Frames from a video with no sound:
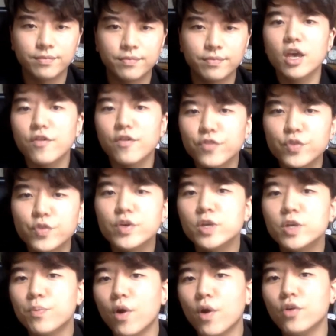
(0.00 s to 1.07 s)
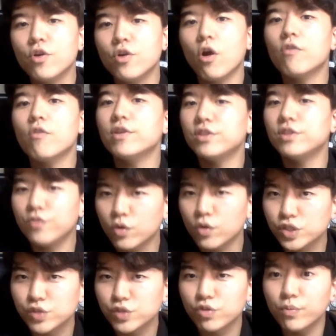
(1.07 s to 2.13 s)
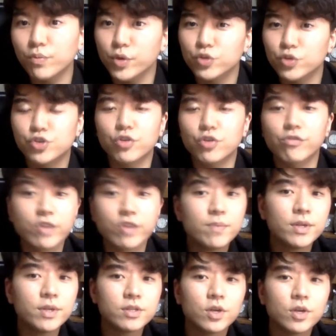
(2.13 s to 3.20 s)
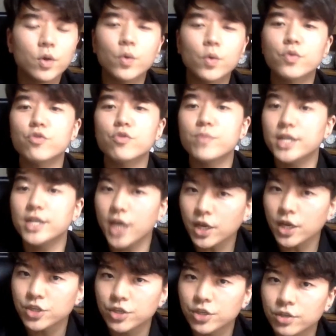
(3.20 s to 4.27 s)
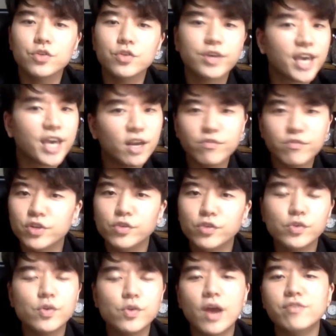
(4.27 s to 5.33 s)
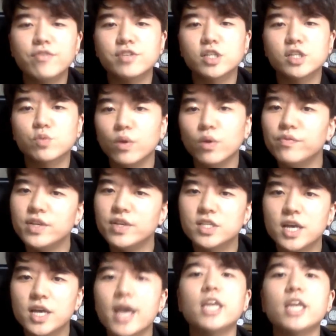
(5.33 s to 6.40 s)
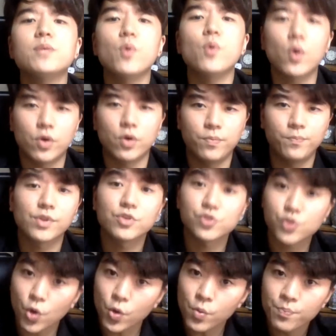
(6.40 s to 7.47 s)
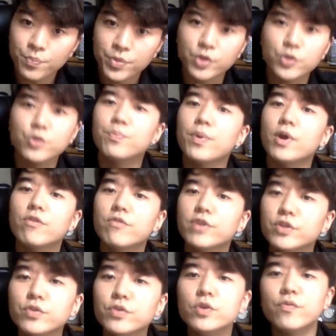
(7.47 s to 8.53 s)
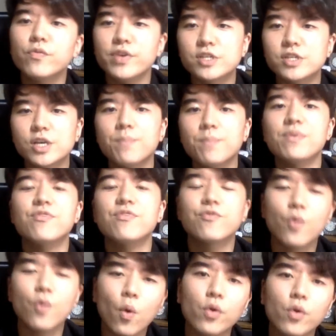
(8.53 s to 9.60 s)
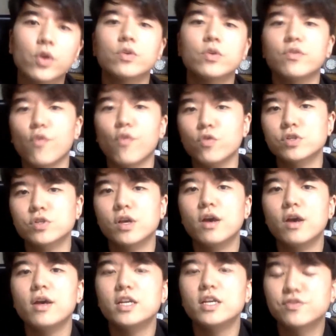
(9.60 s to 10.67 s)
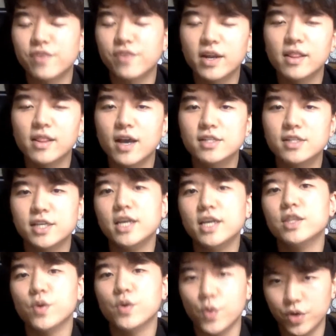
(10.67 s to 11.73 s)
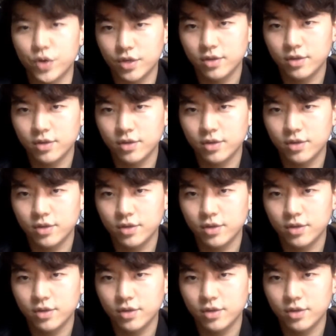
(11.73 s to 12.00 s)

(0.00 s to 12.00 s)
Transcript: If you and your partner already divorced through a mutual agreement or through mediation, you can't renew your F6-1 visa anymore. So, you better renew your visa before your divorce is finalized in the court